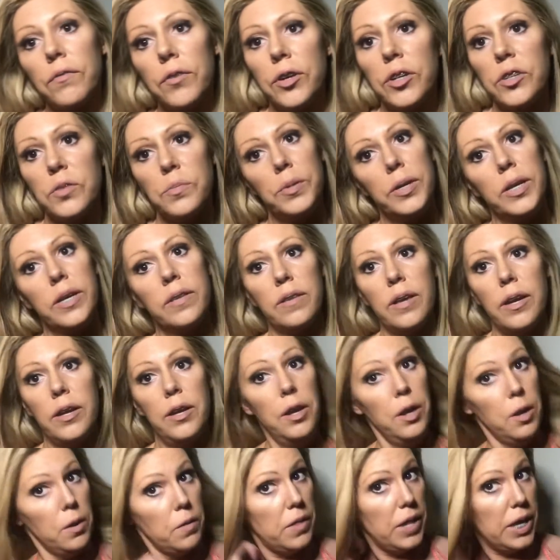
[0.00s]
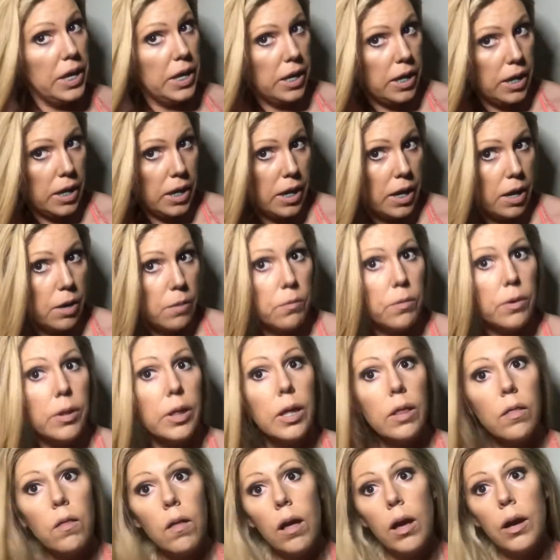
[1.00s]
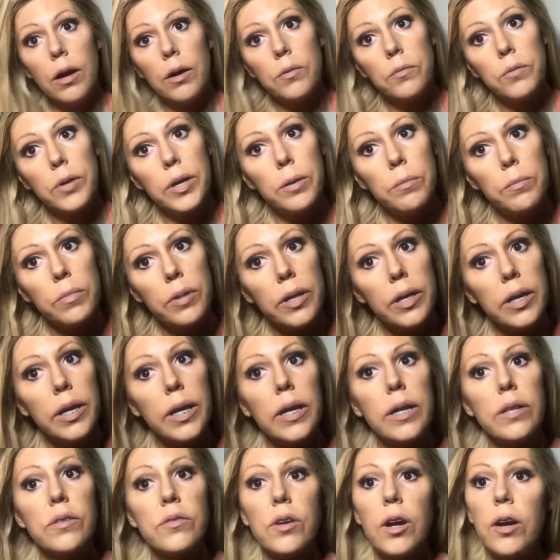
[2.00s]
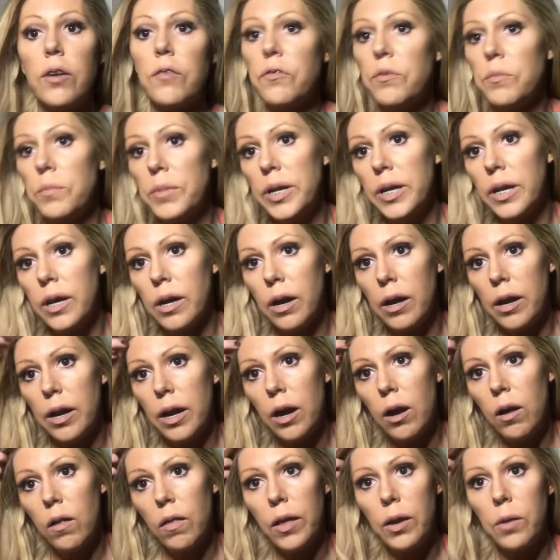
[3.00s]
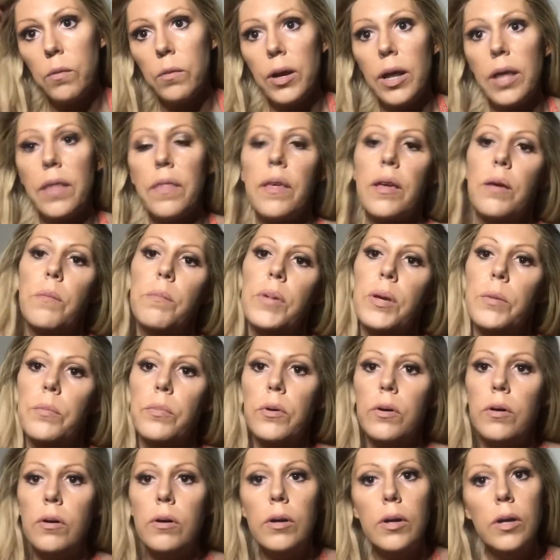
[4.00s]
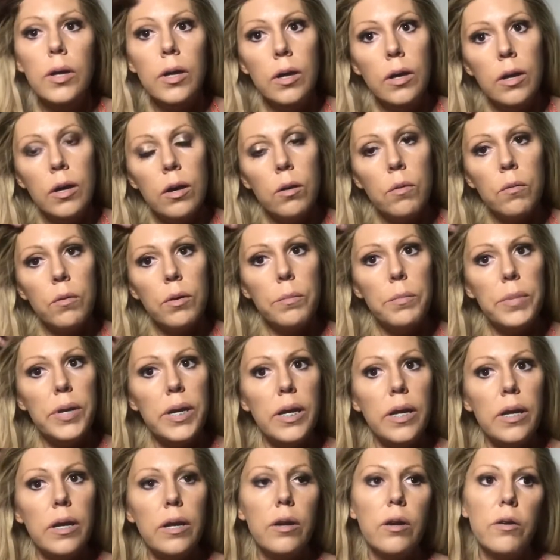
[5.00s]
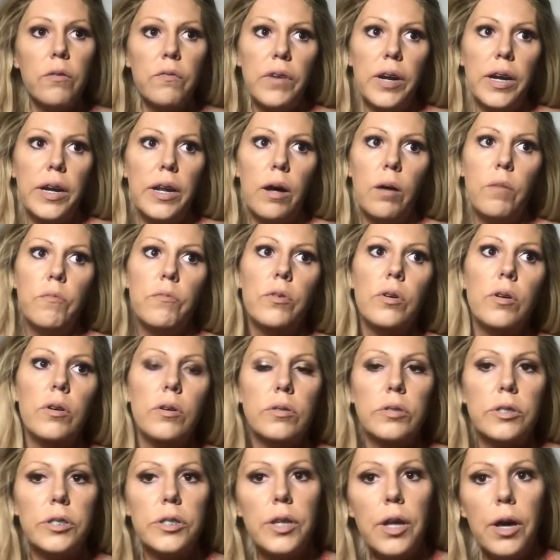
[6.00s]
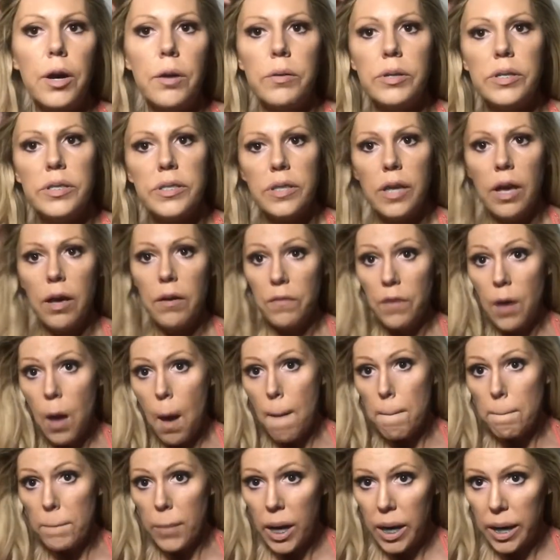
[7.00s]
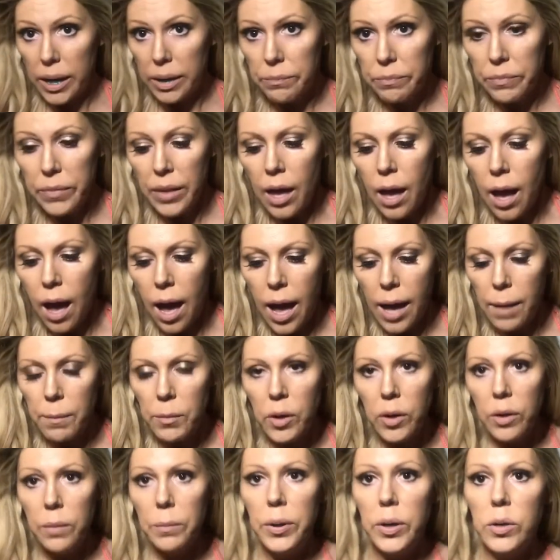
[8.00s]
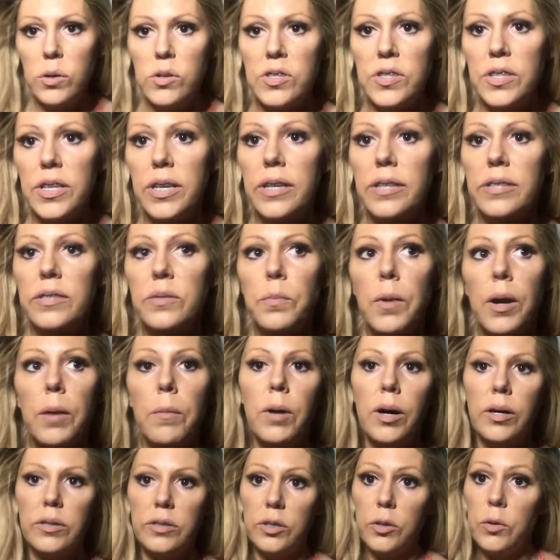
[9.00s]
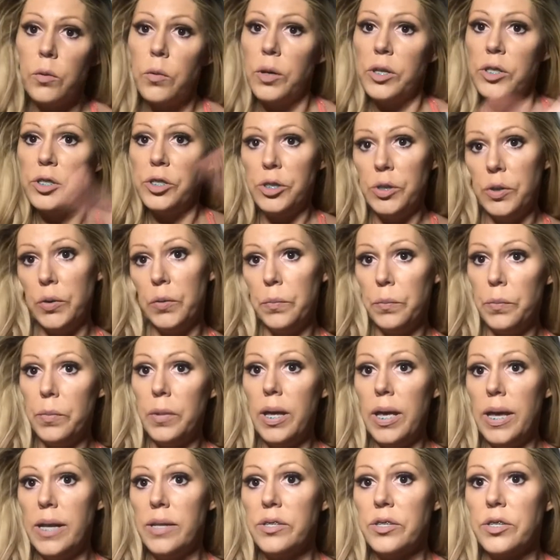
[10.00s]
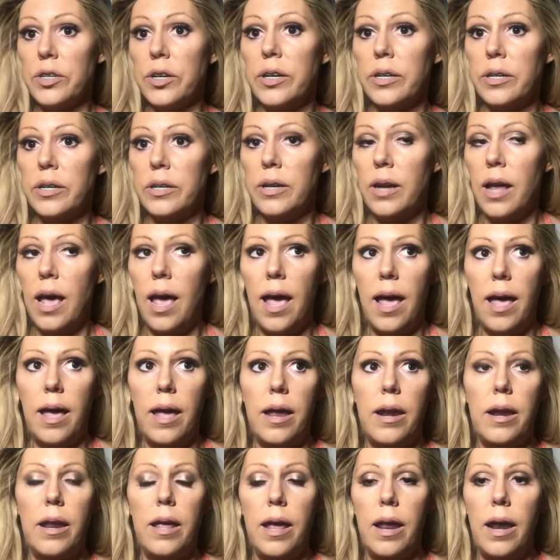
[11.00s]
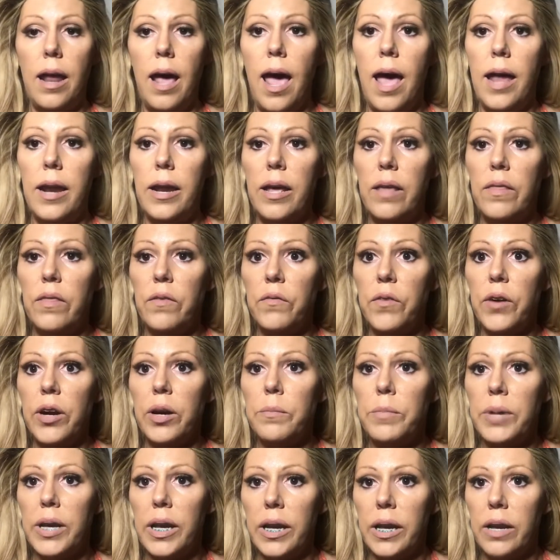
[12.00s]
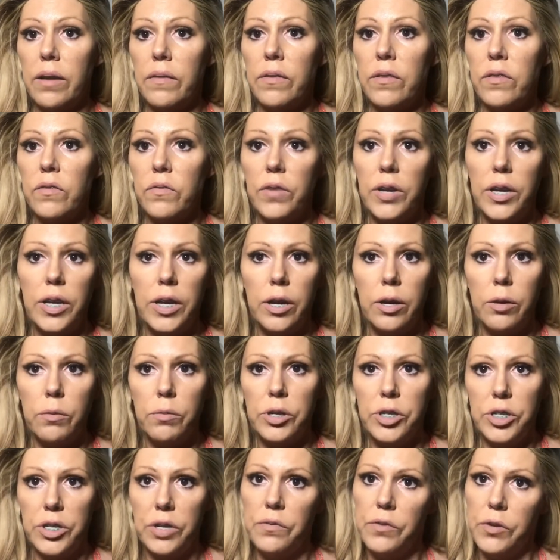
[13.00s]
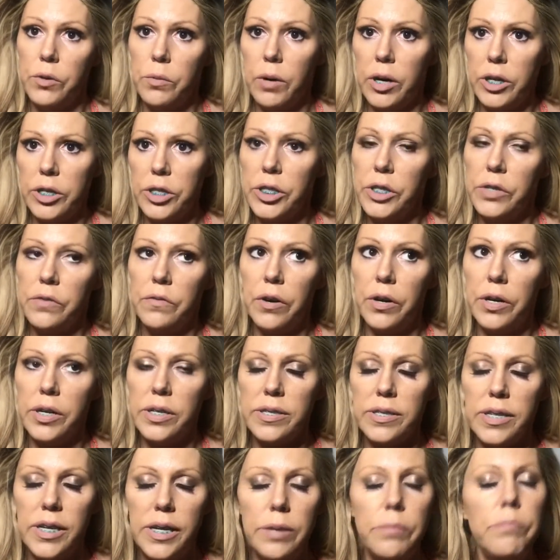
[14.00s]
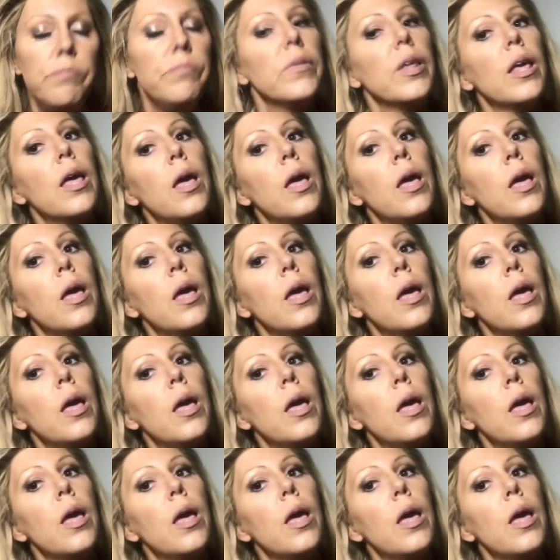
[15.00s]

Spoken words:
at first, because I know they can get really long and rambling, and it's hard for me to cut out like what I think people would be, you know, find helpful to know and stuff. But I'm going to post this, but I'm also going to insert and edit at the very beginning of this video, which if you're watching, you've already seen.